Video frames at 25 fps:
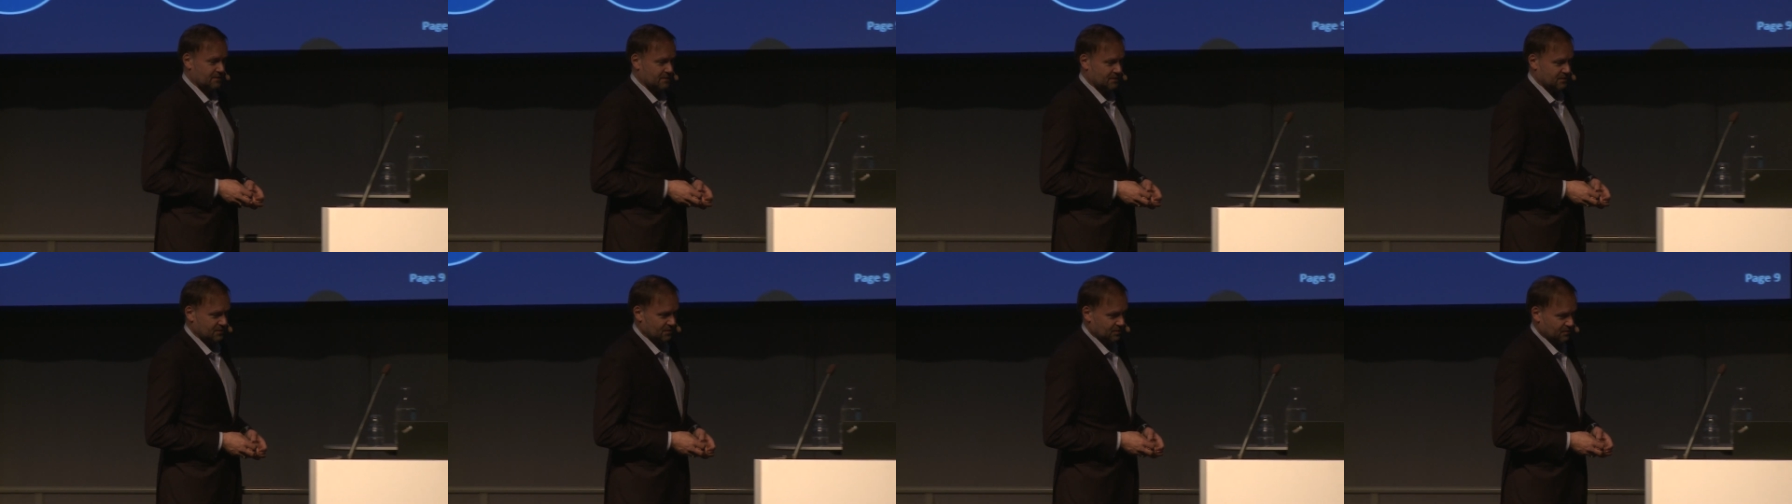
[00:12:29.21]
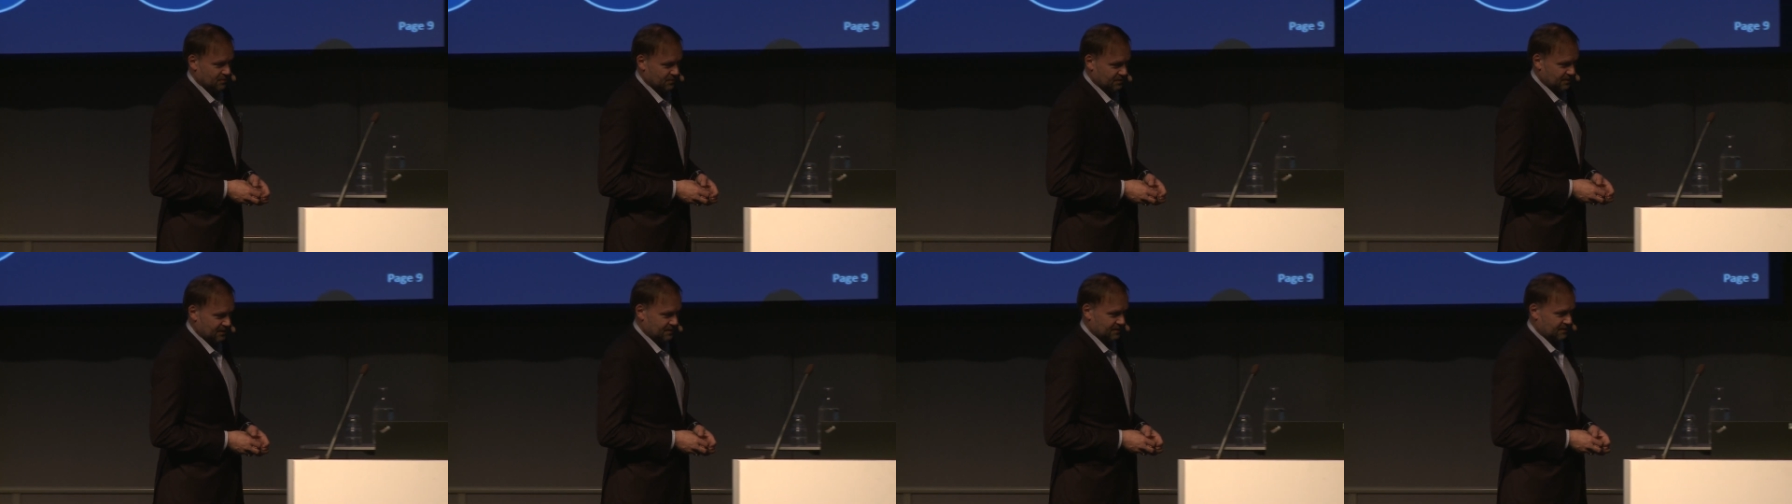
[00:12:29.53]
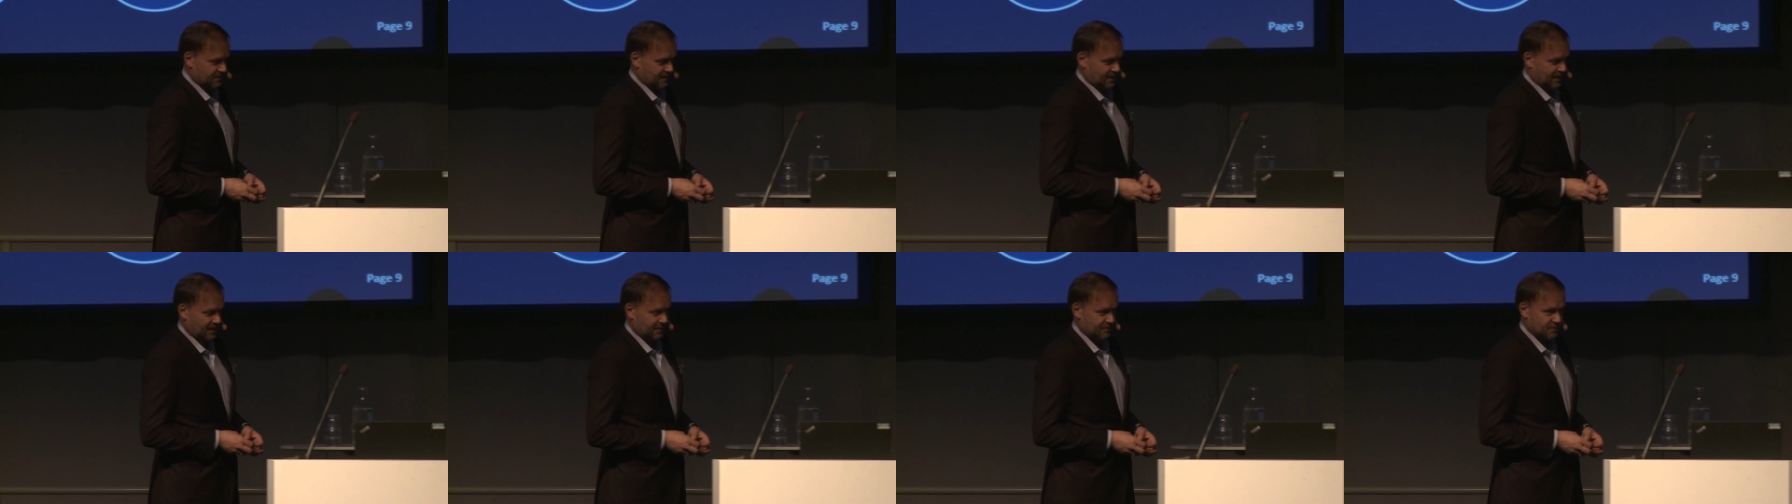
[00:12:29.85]
so they,
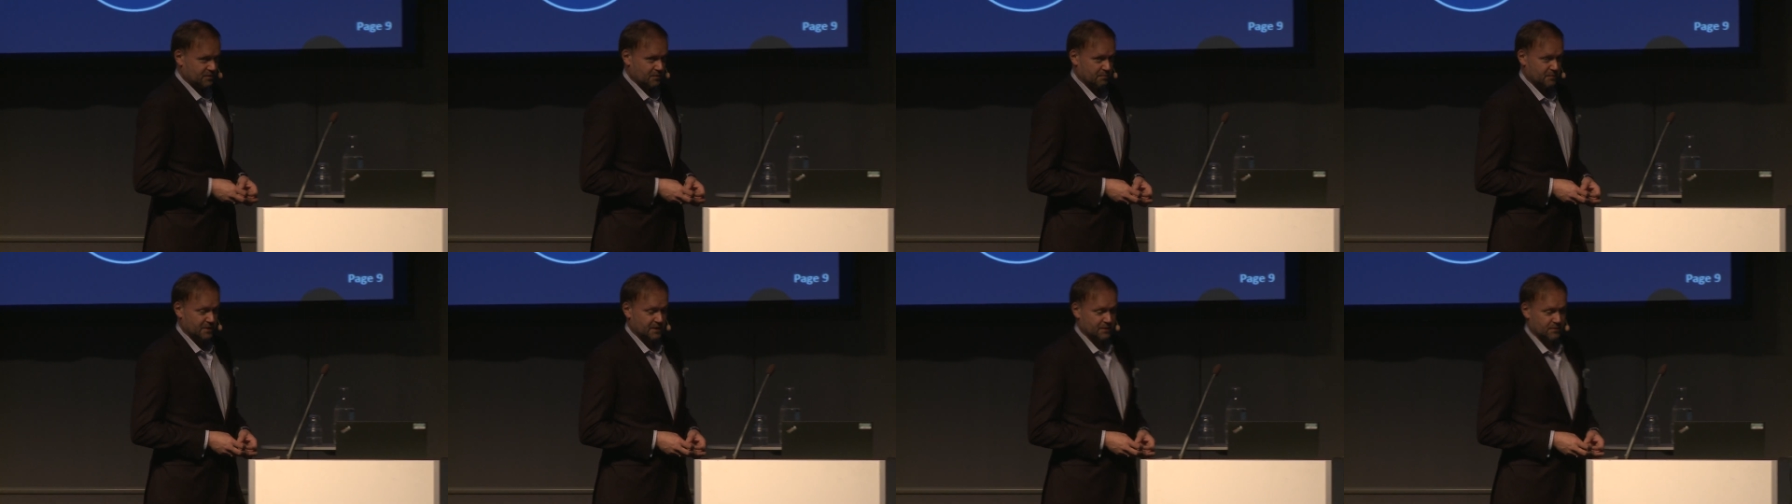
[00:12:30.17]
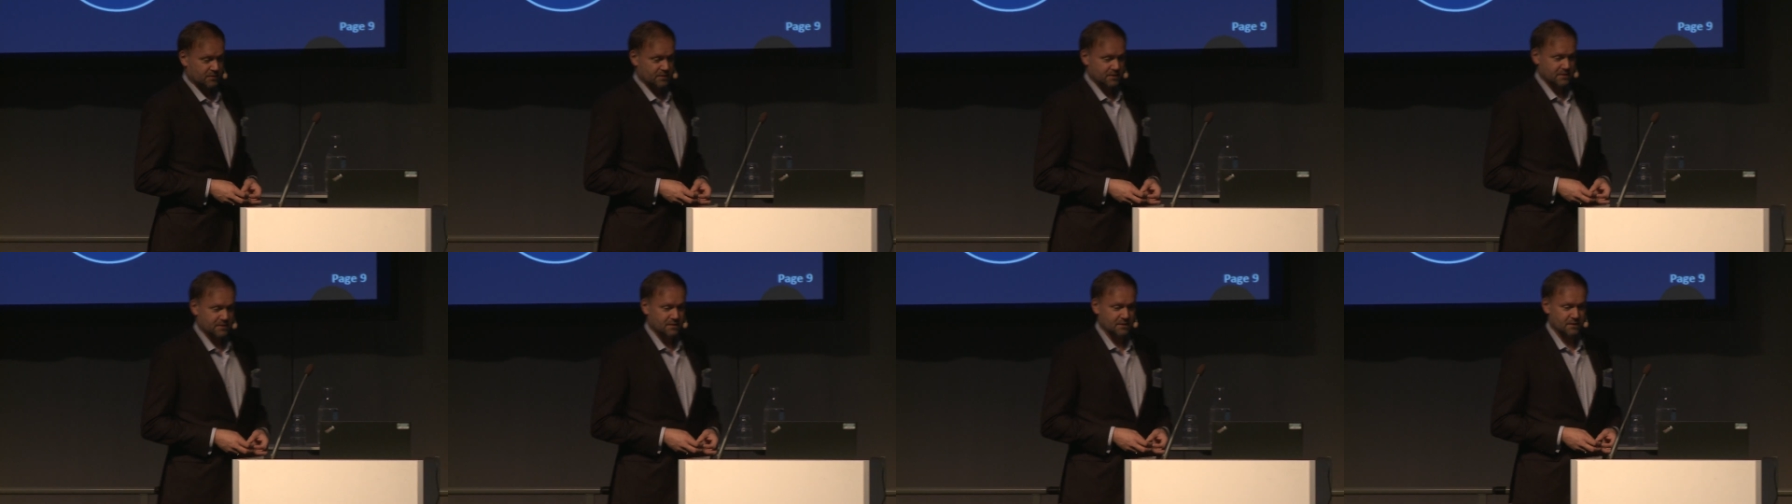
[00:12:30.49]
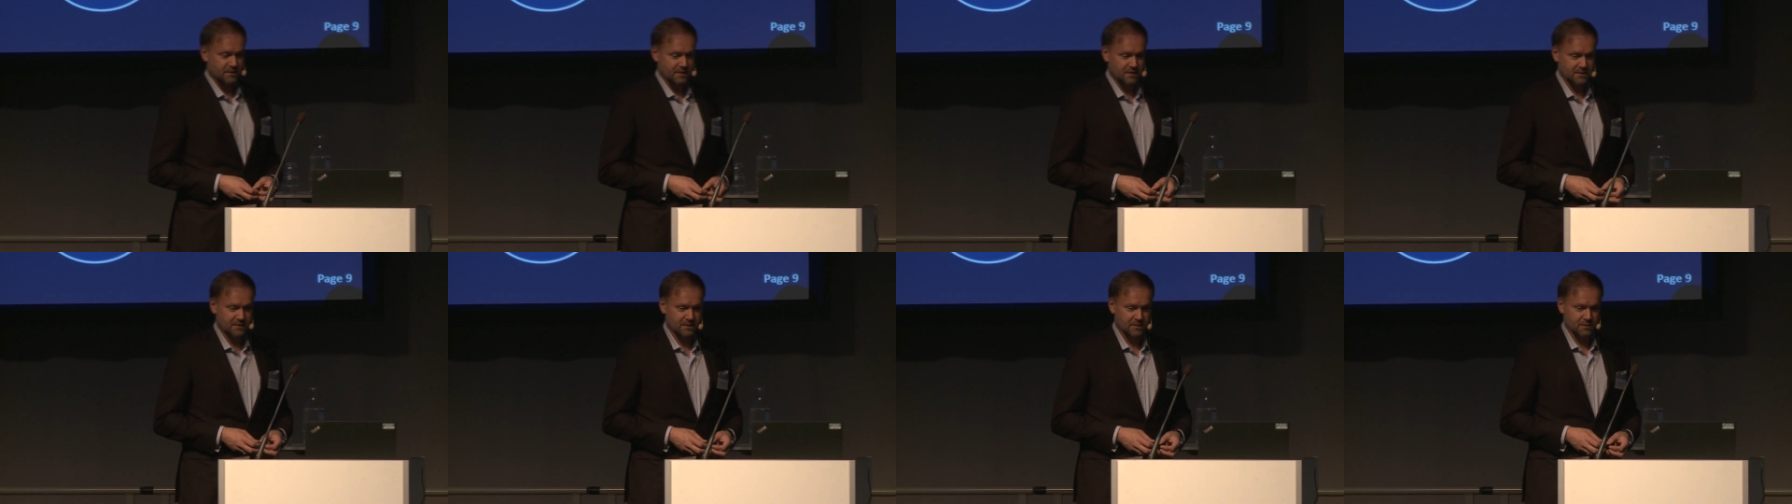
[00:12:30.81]
they have some interest
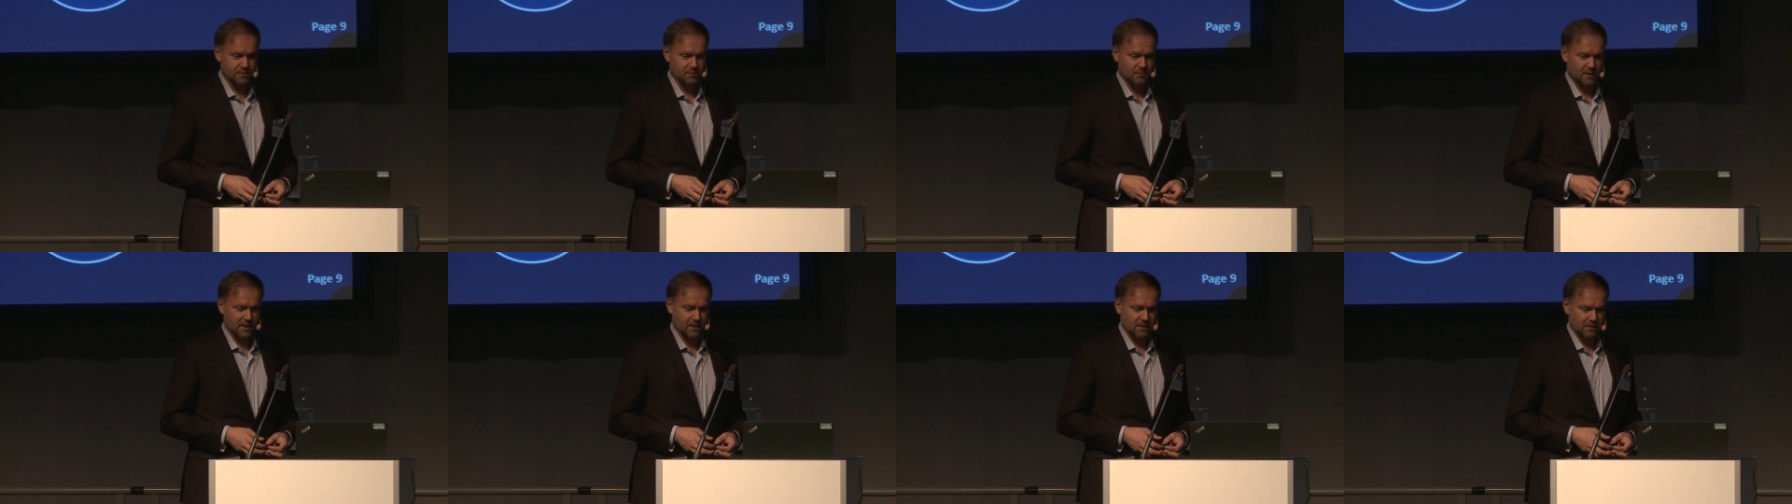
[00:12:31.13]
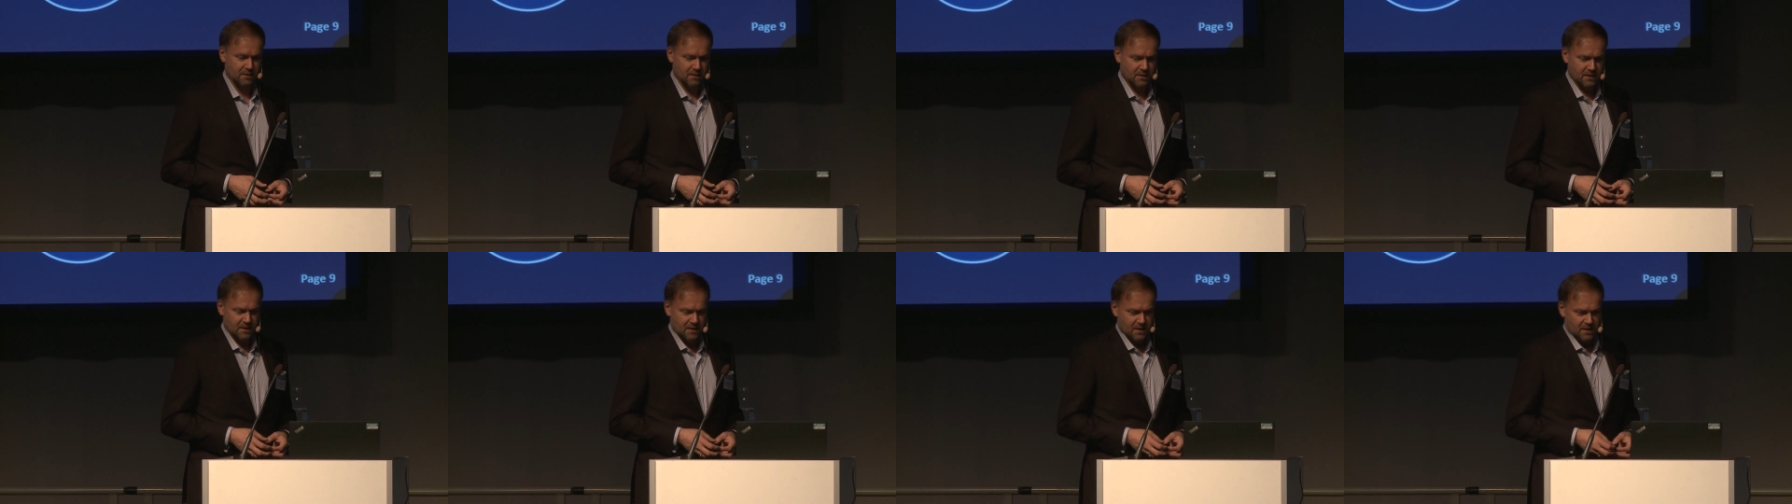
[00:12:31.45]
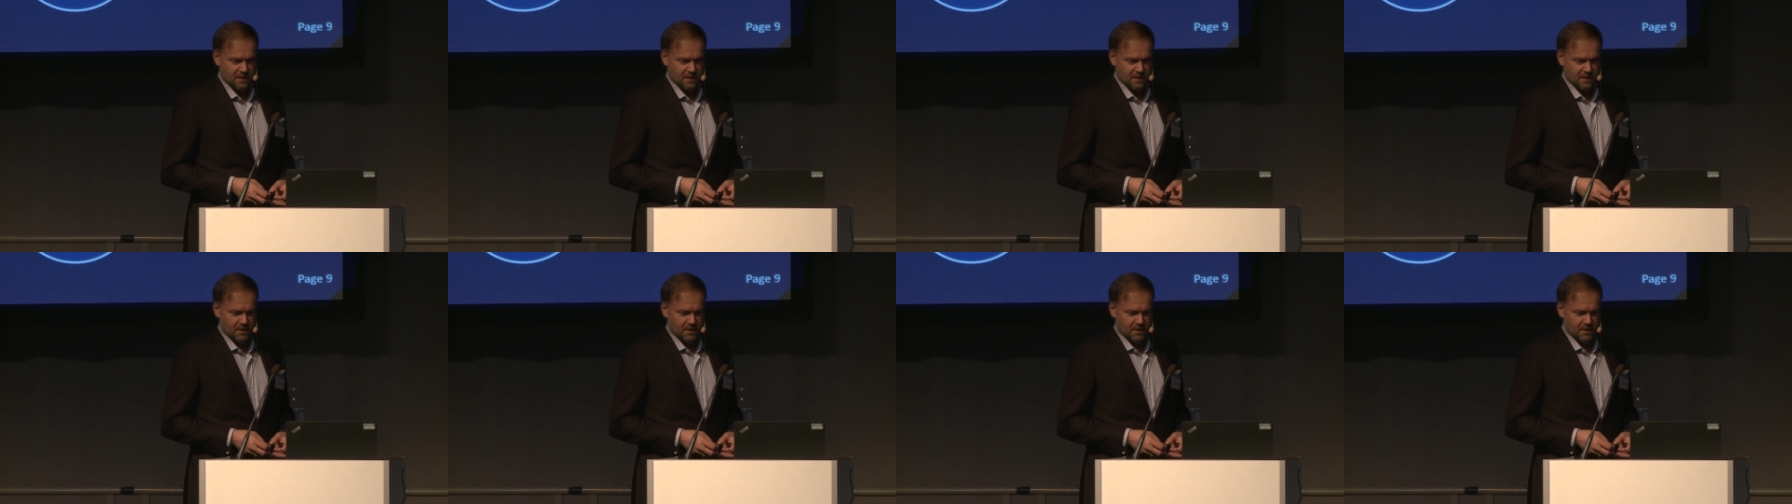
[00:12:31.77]
in this as well.